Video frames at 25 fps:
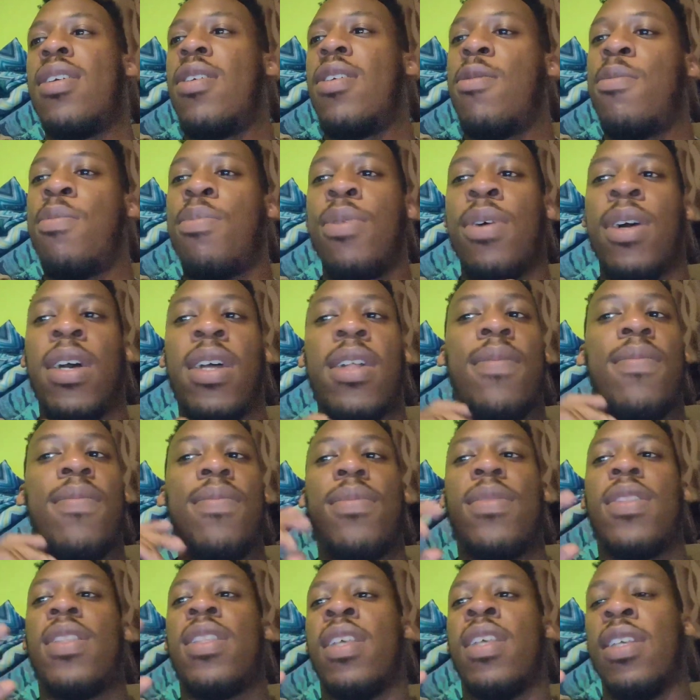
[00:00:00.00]
but
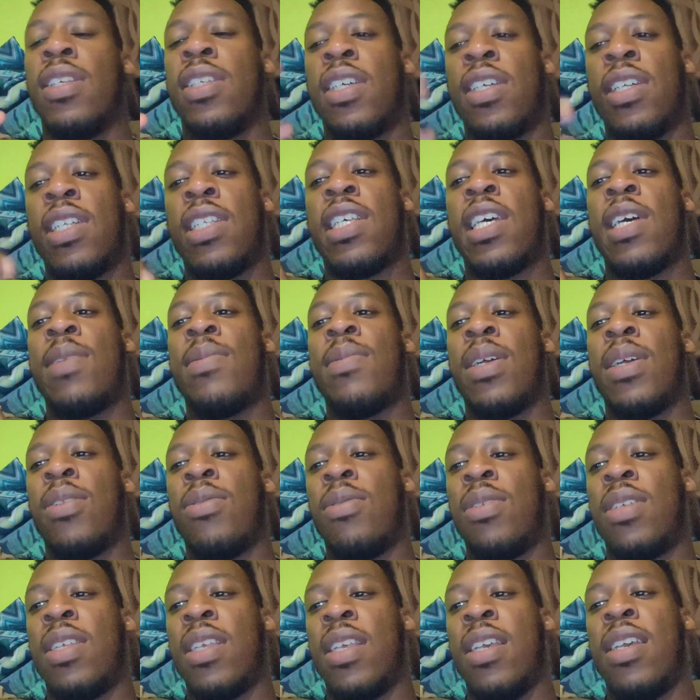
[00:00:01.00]
there's sometimes I do
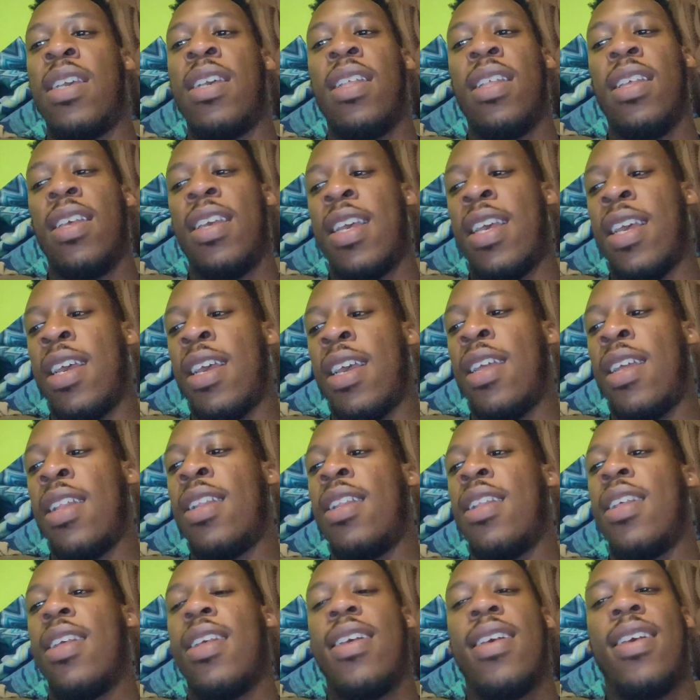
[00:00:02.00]
see it, and
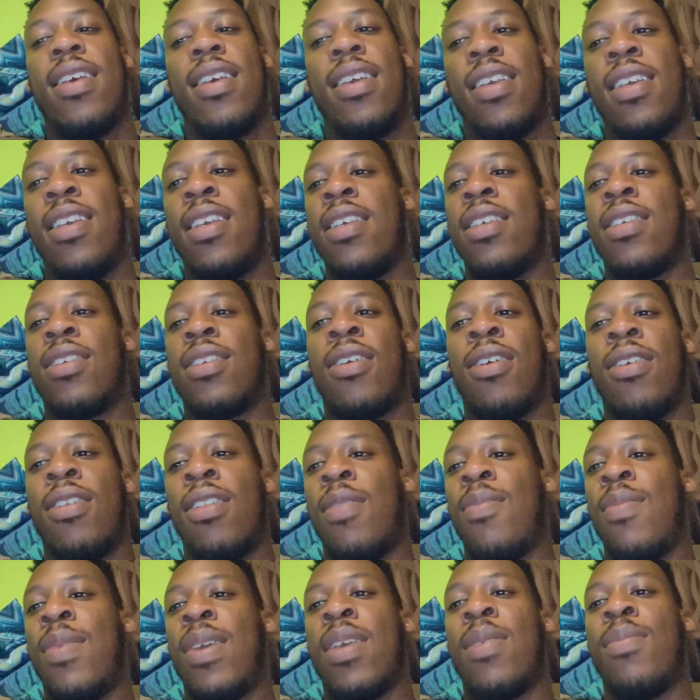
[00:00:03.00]
he's currently
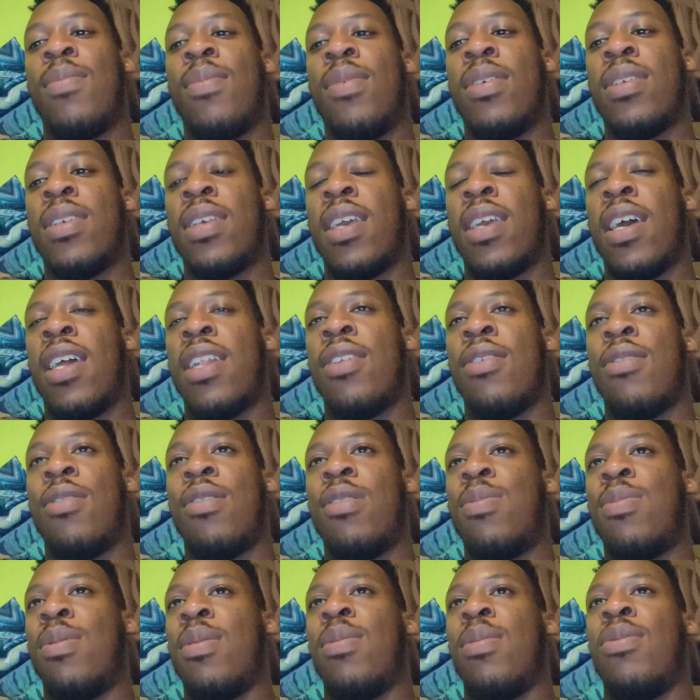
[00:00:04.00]
making music. I know he's
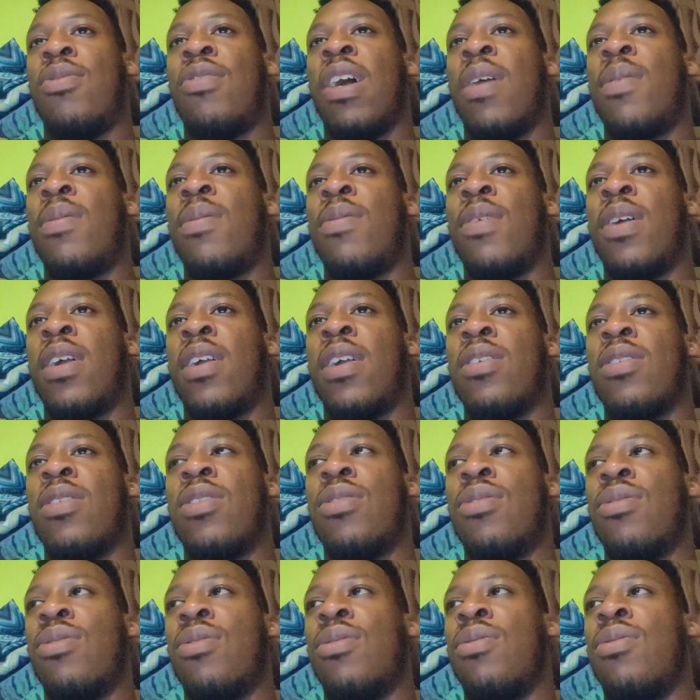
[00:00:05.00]
supposed to be dropping a record
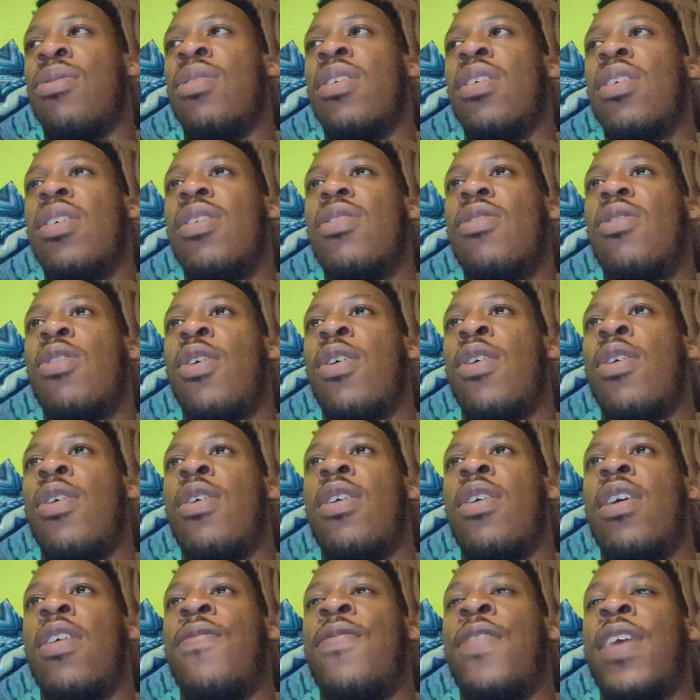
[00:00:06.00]
soon, or
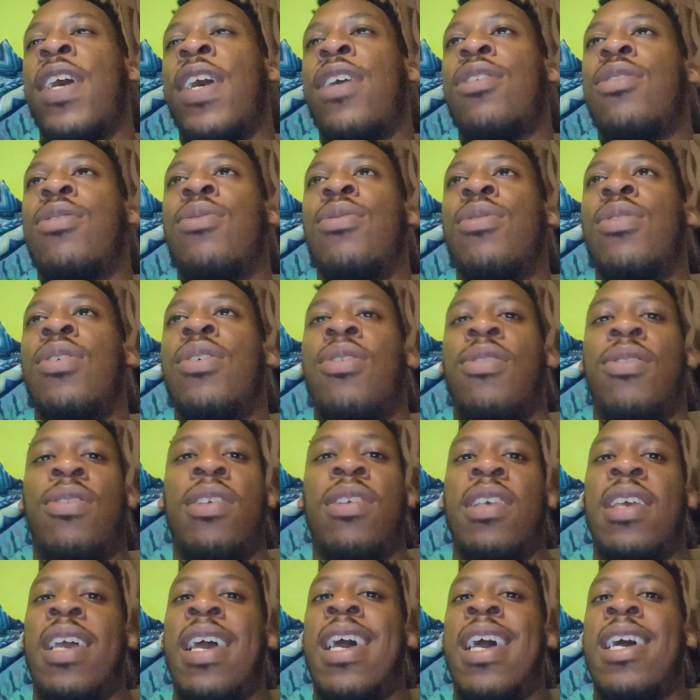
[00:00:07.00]
if not soon, he already
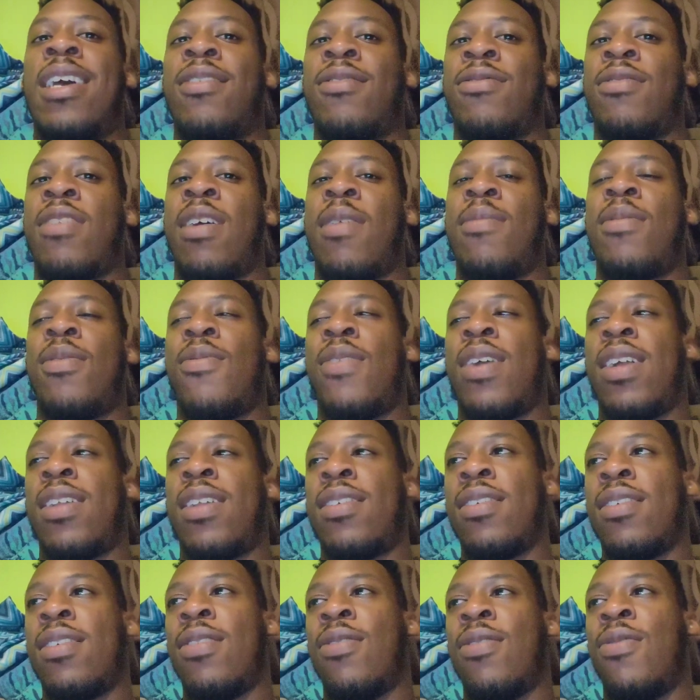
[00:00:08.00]
has dropped a
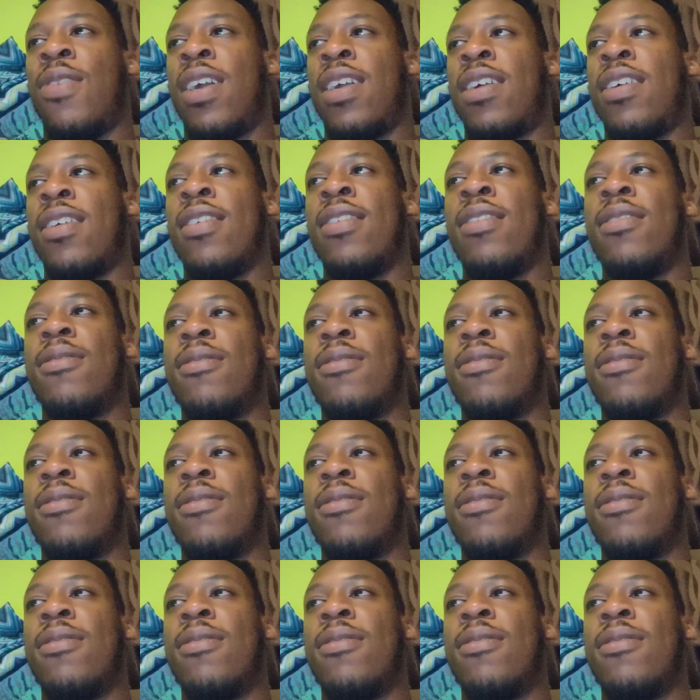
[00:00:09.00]
record.